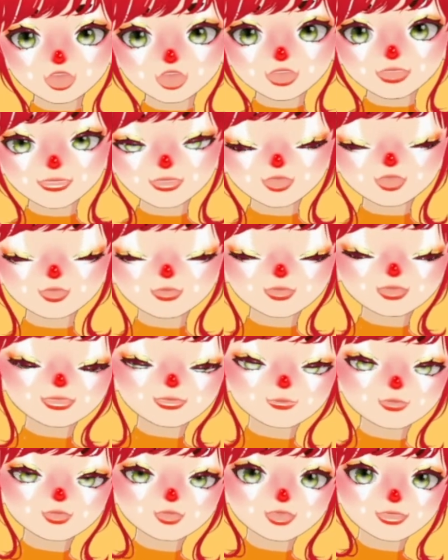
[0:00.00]
and I'm pretty
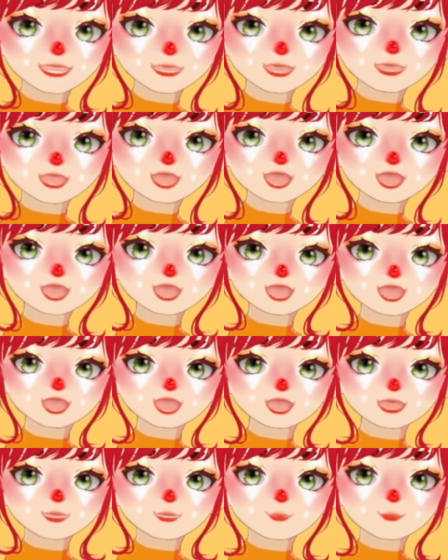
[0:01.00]
happy about
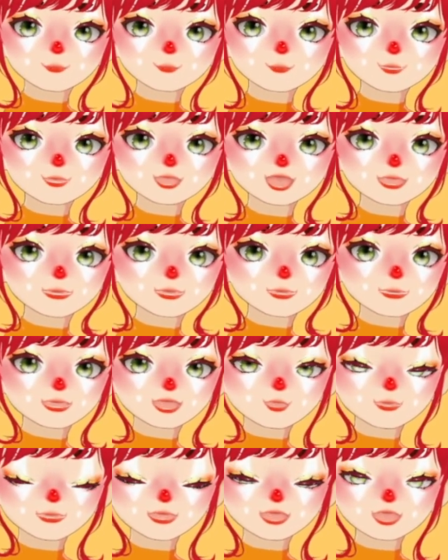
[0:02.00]
it. My
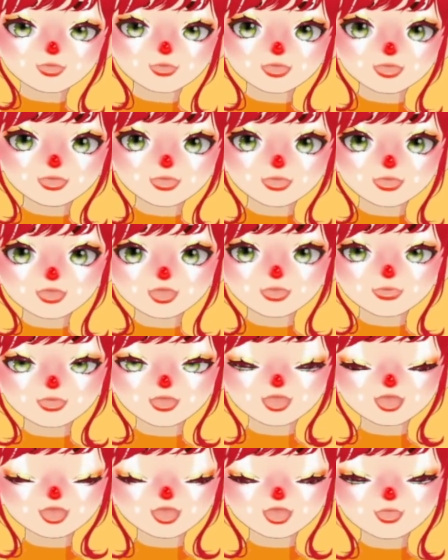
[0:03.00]
sister's like dating right
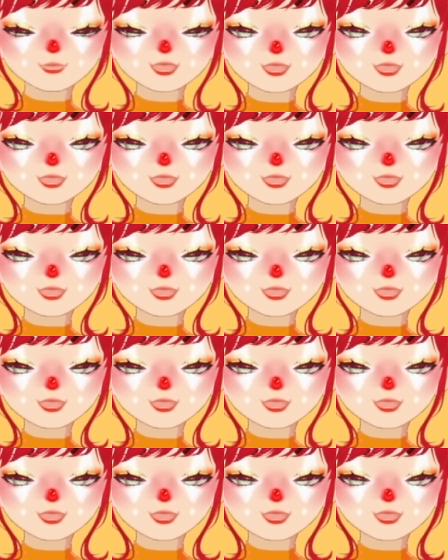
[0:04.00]
now.